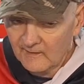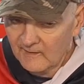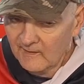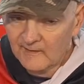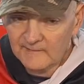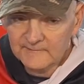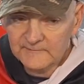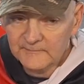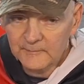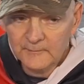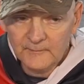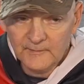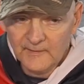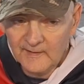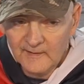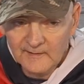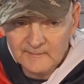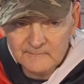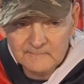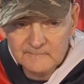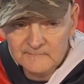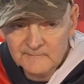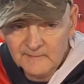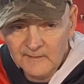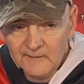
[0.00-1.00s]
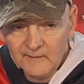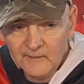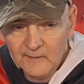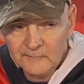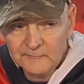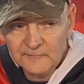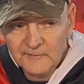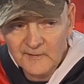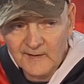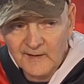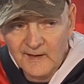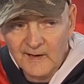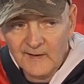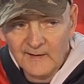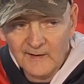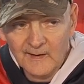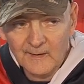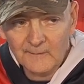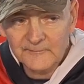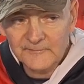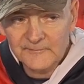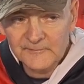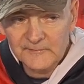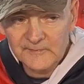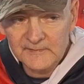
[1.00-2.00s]
I'd do that. If I got
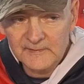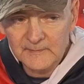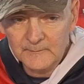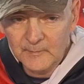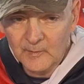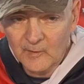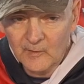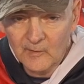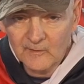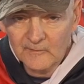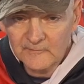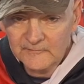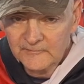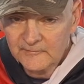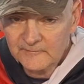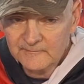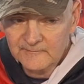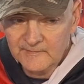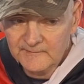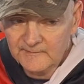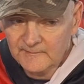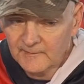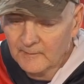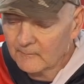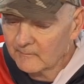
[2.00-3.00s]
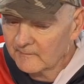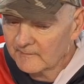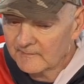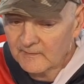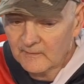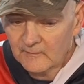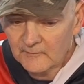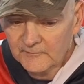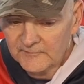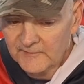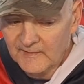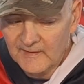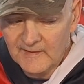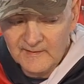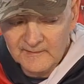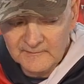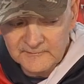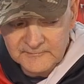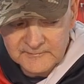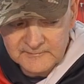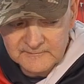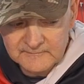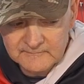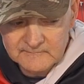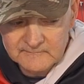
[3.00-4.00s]
obsolete parts that nobody else
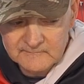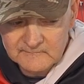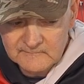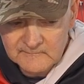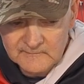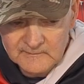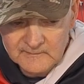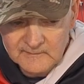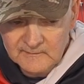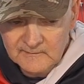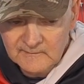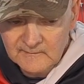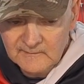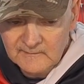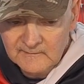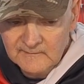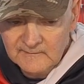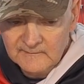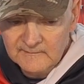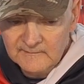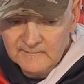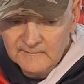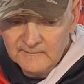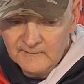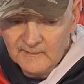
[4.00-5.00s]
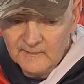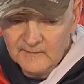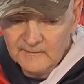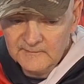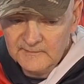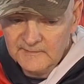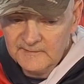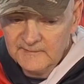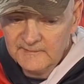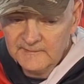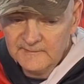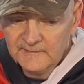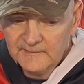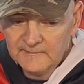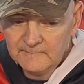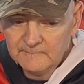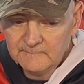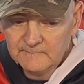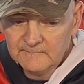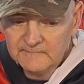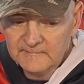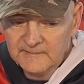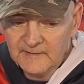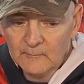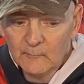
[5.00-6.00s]
has, you need to
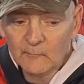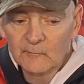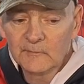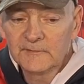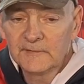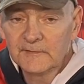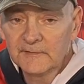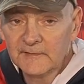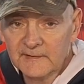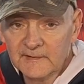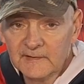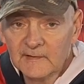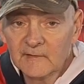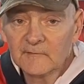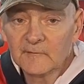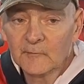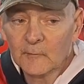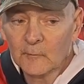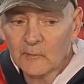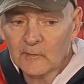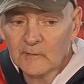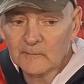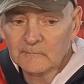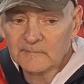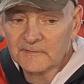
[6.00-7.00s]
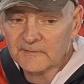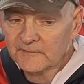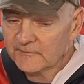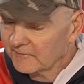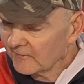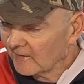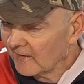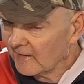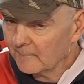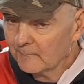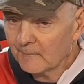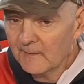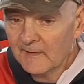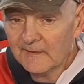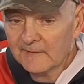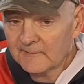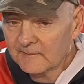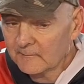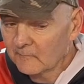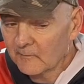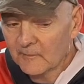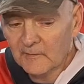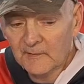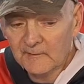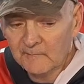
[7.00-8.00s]
get what you can get for them, because they ain't
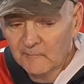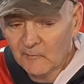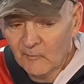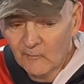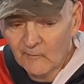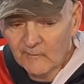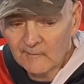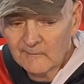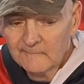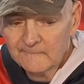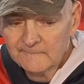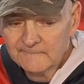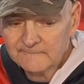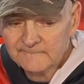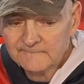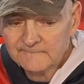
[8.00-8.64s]
making them anymore.